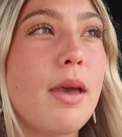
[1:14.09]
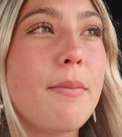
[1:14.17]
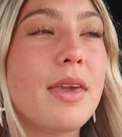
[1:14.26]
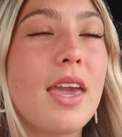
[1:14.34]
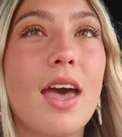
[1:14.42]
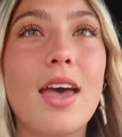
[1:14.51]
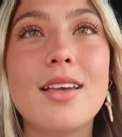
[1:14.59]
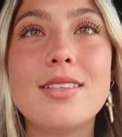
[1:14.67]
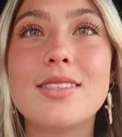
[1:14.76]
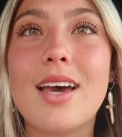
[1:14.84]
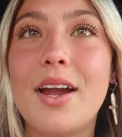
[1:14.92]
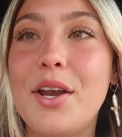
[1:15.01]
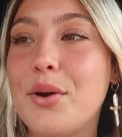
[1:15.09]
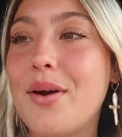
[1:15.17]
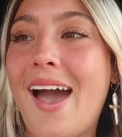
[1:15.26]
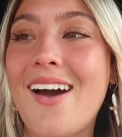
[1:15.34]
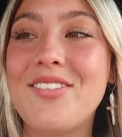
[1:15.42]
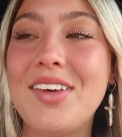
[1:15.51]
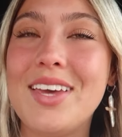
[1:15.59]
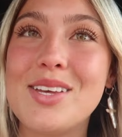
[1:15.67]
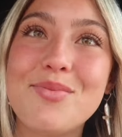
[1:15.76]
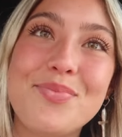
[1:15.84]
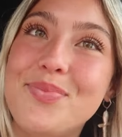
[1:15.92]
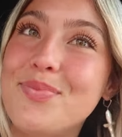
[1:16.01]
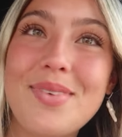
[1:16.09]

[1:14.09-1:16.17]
bit because I know I haven't